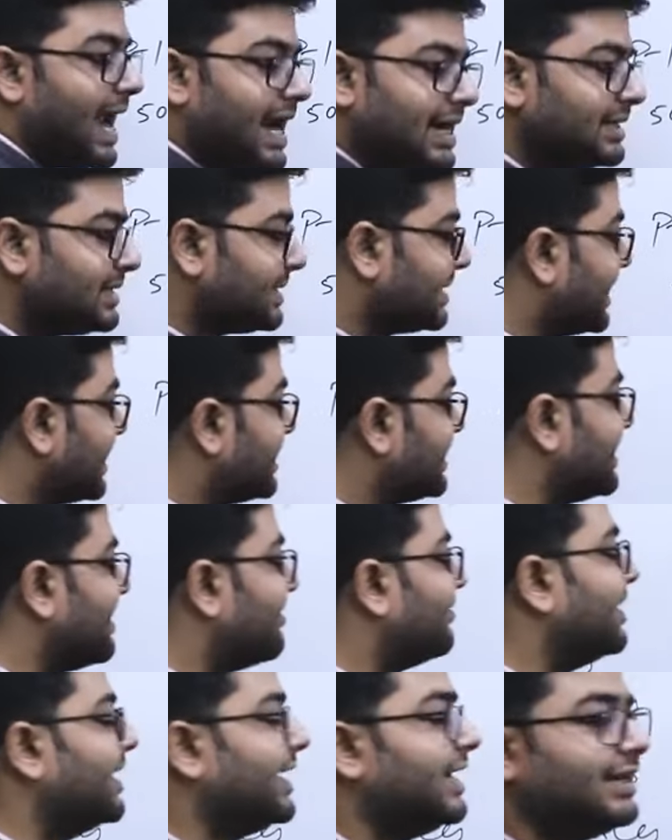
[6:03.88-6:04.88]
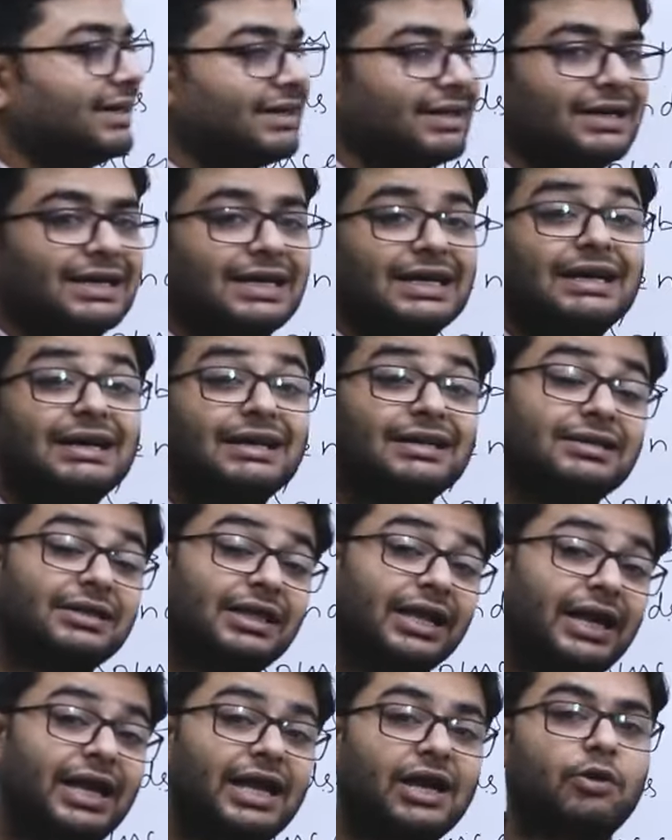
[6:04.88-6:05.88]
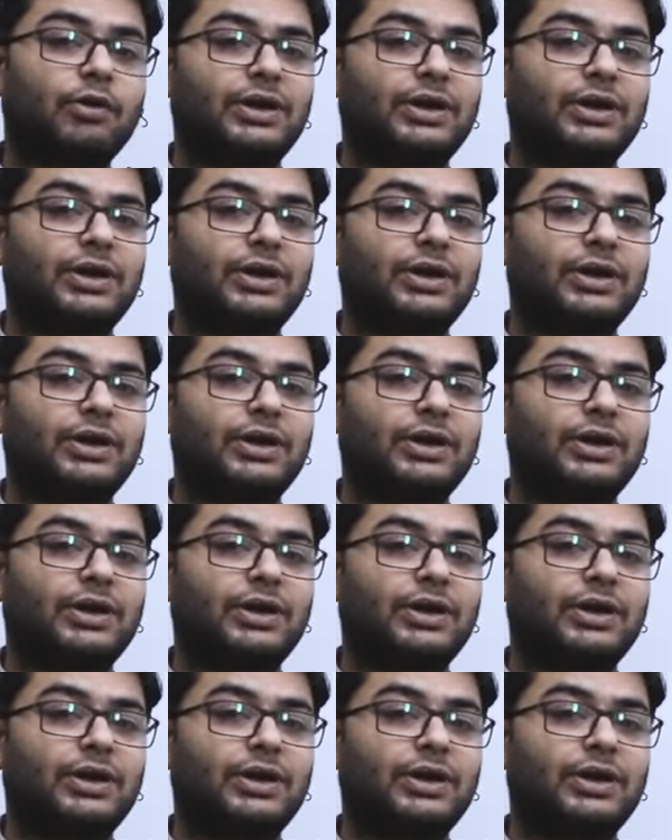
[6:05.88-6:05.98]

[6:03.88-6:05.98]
and 6, 7, 8, 3